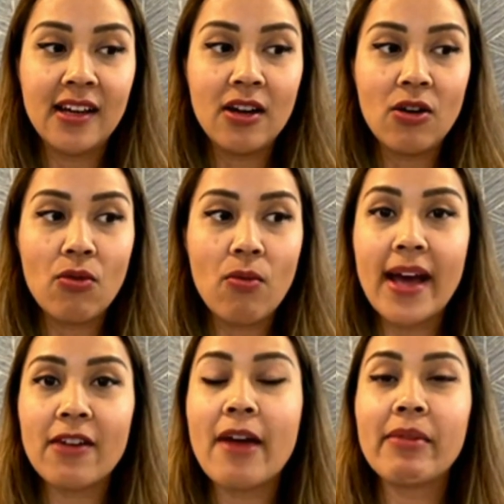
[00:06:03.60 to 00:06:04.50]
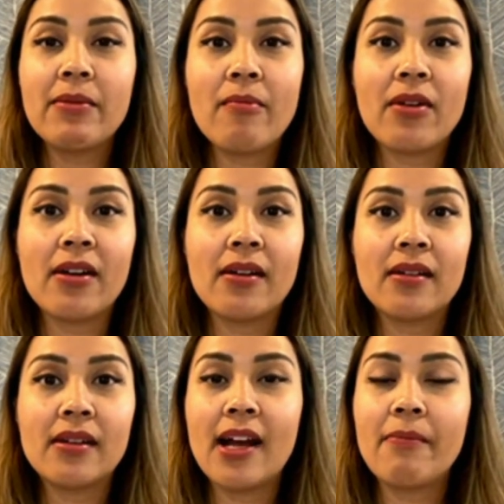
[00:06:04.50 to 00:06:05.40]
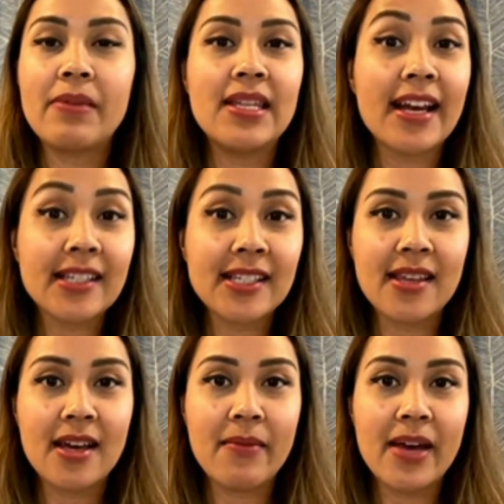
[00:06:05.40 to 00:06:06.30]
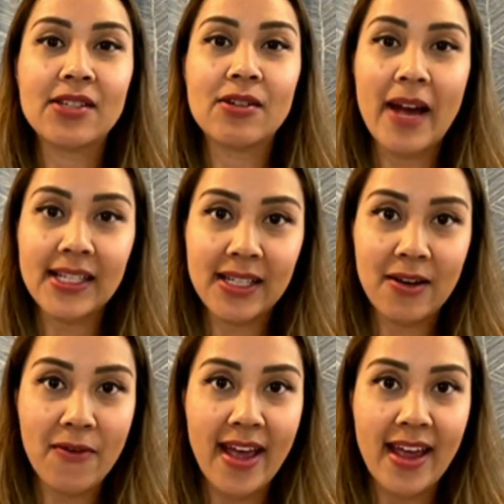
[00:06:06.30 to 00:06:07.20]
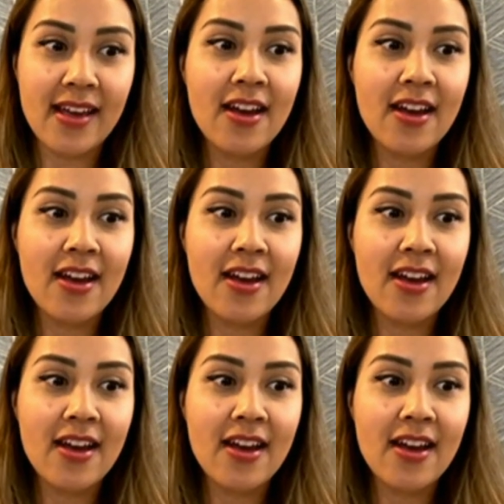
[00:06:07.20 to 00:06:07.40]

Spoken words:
why their family member cannot be next to them as they're passing away,